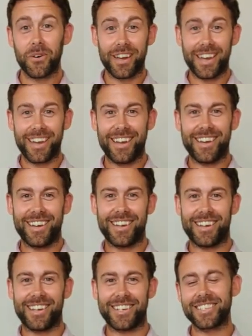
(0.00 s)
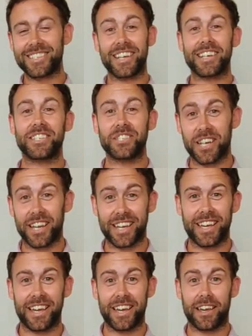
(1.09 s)
Hey,
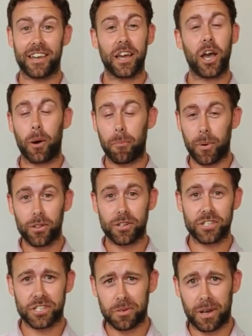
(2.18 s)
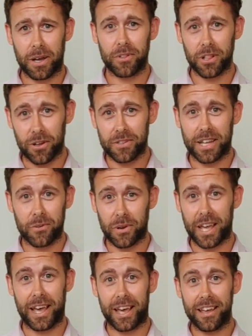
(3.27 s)
6JK. Apologies about the
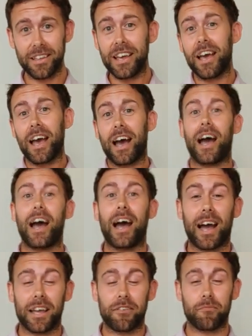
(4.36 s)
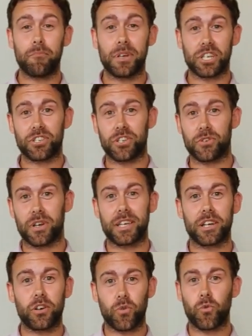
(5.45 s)
lockdown hair. I have missed you
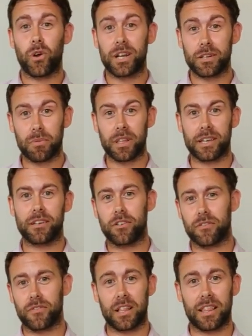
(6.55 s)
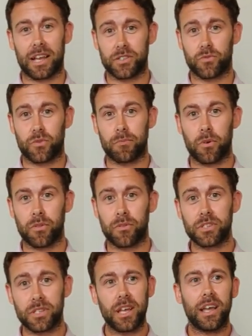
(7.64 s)
incredibly over the last 3
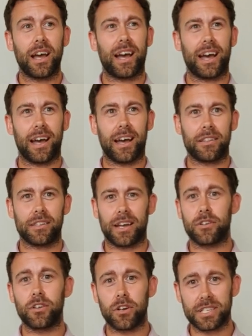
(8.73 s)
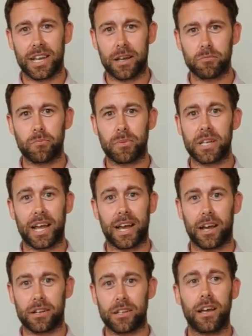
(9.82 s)
months, and I know times have been
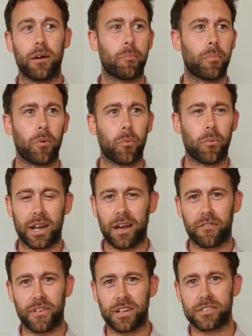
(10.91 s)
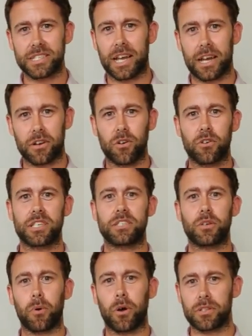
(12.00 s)
hard, but when I felt sad or
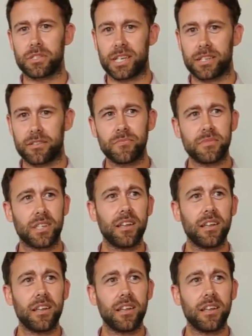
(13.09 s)
disappointed,